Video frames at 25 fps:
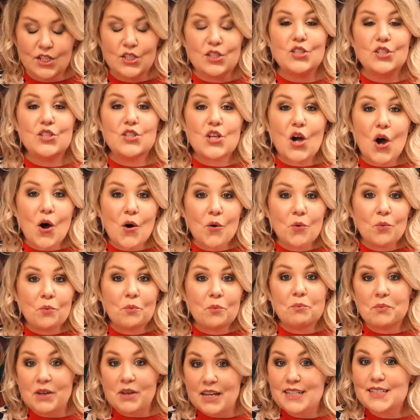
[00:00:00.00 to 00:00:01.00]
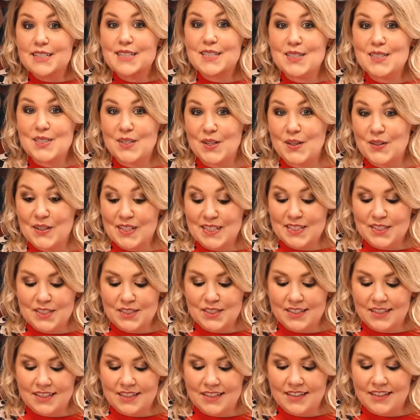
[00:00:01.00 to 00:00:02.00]
Don't be
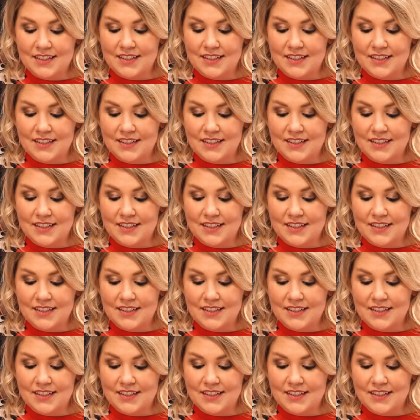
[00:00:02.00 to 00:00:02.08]
discouraged."